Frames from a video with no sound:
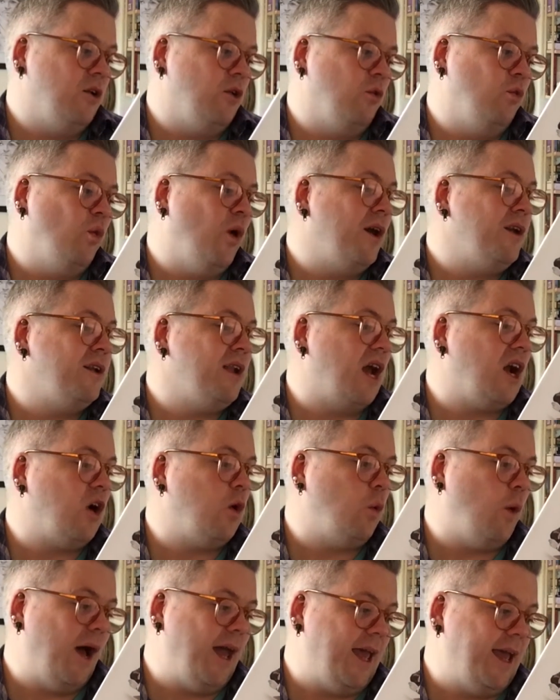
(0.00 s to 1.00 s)
one a
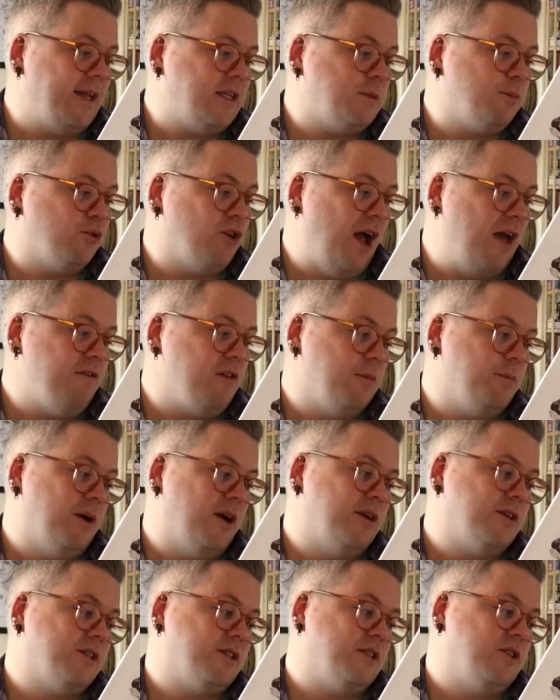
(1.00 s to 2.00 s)
quiet, private
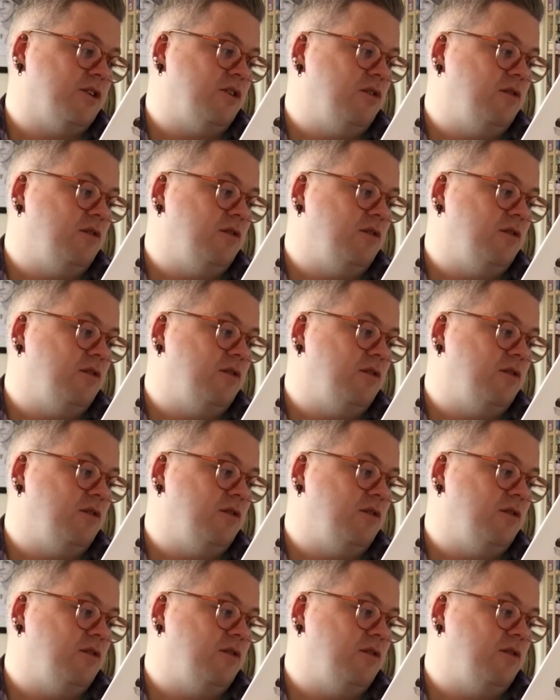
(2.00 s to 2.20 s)
person